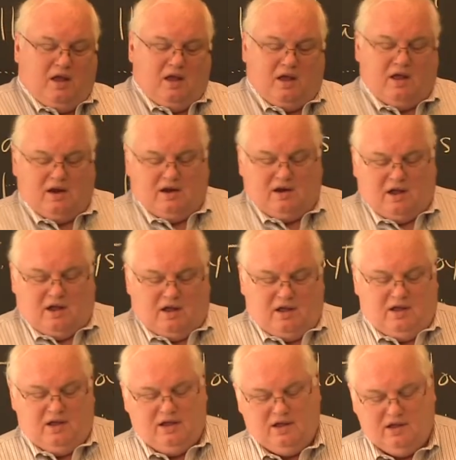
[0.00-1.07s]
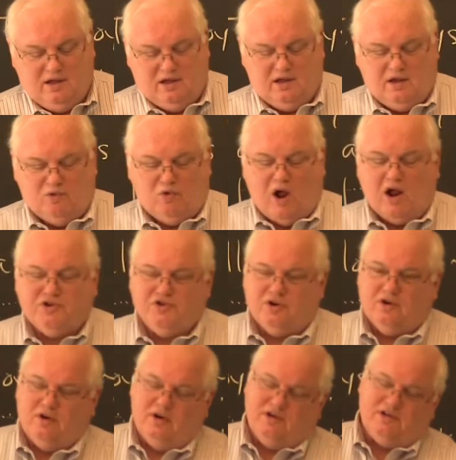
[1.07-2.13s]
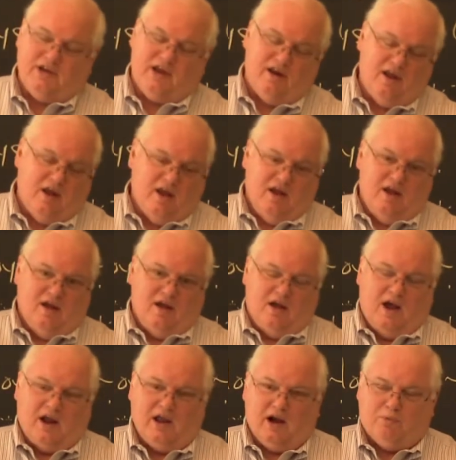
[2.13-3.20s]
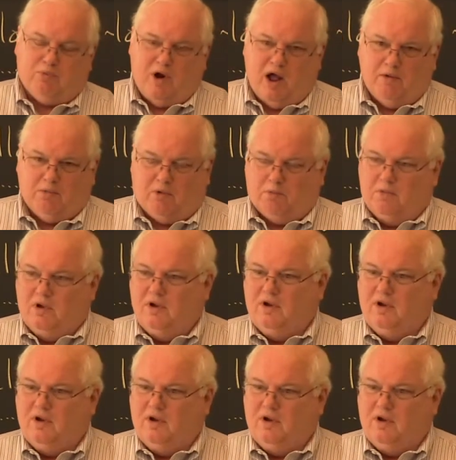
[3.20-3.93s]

and uh, Roger said, I got a problem.